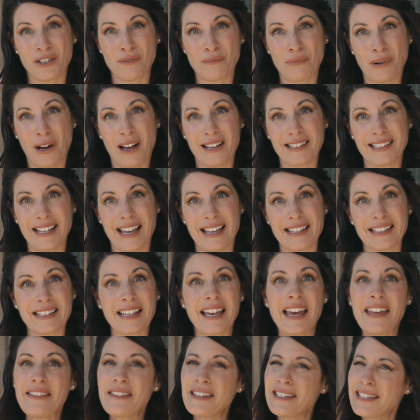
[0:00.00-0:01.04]
process
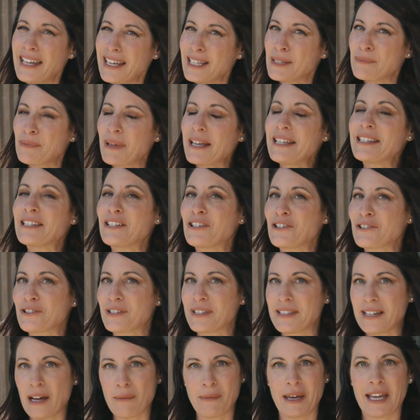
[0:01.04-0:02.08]
that takes place in your
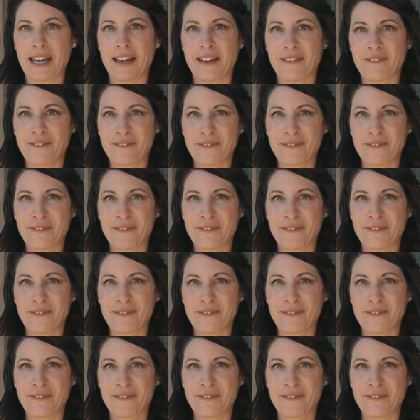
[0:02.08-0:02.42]
stomach.